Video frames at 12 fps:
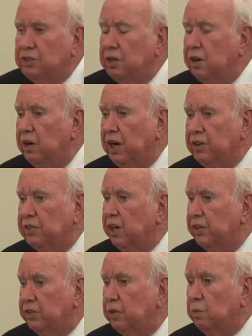you know, as
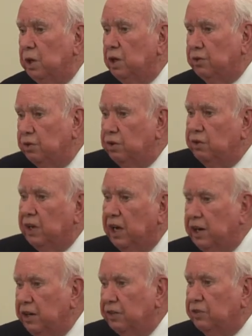it will do, got
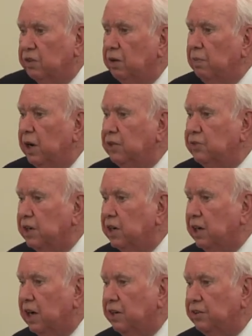hit so much that it
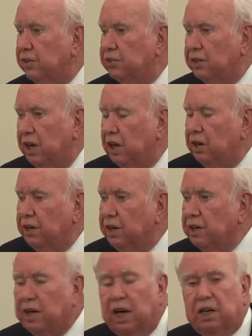got discolored and
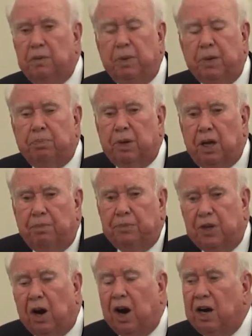it got to be plumb
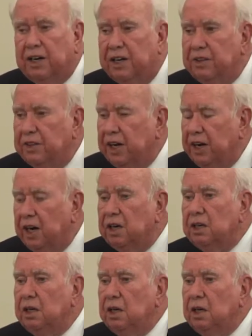dark in there.